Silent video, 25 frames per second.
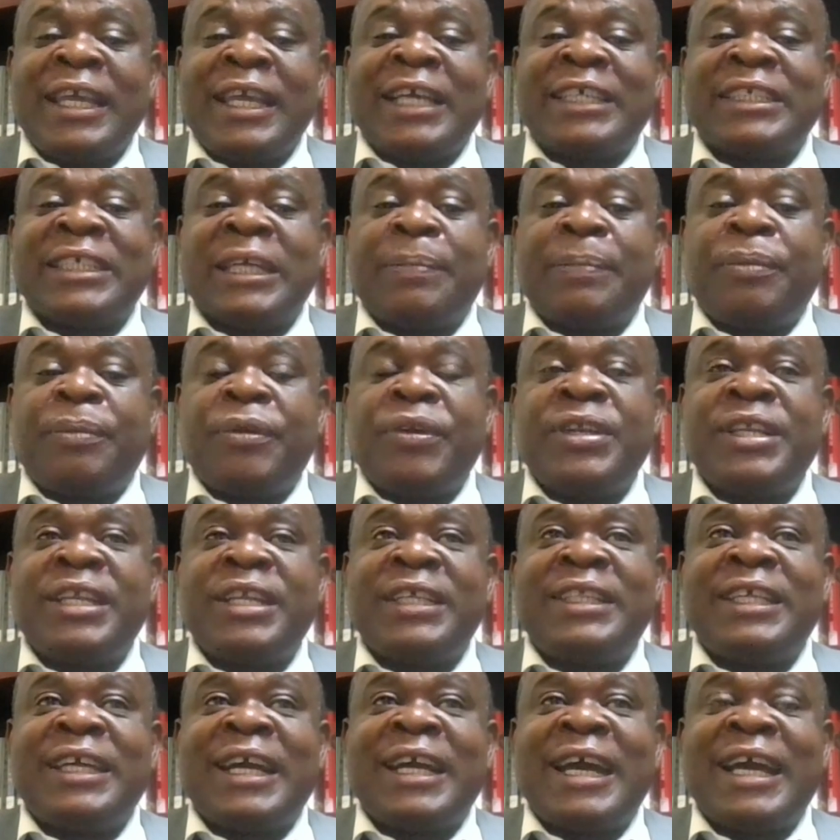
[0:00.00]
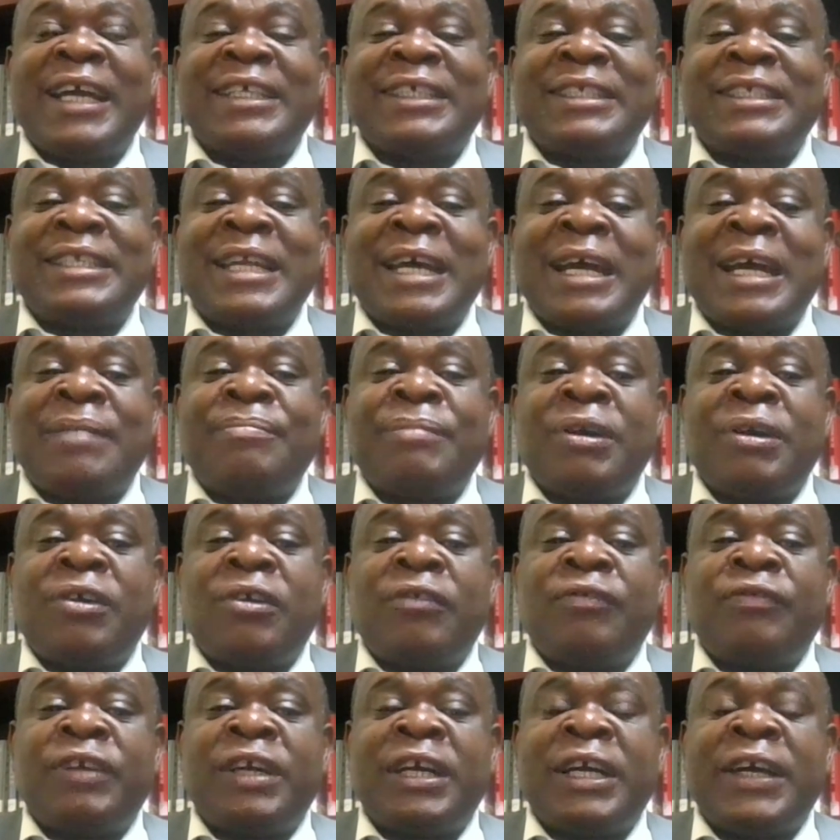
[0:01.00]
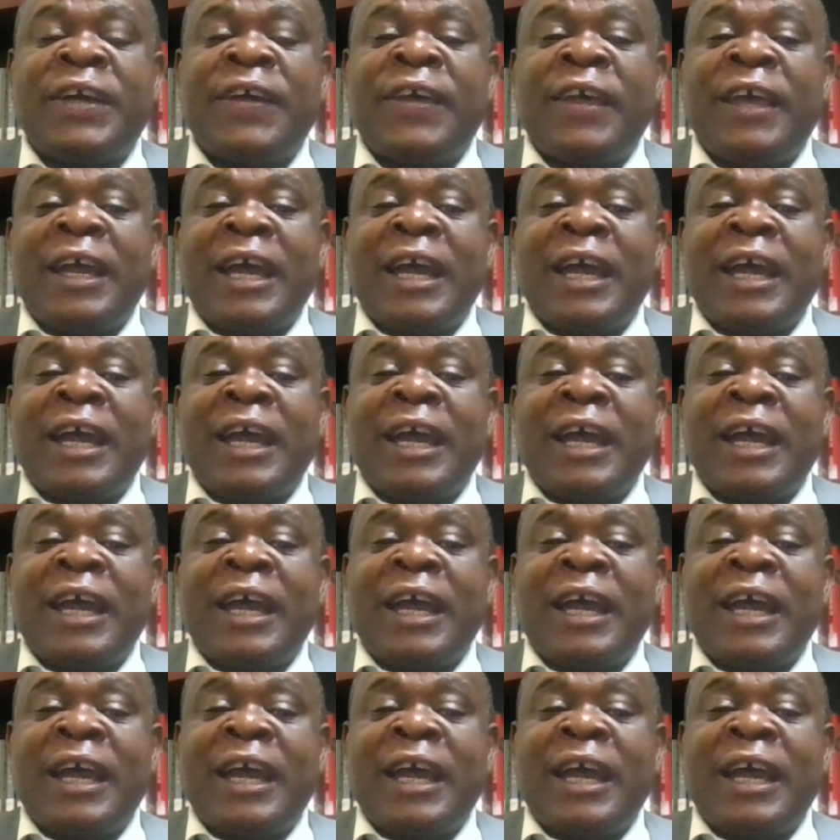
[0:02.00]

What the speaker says: He has appointed the highest number of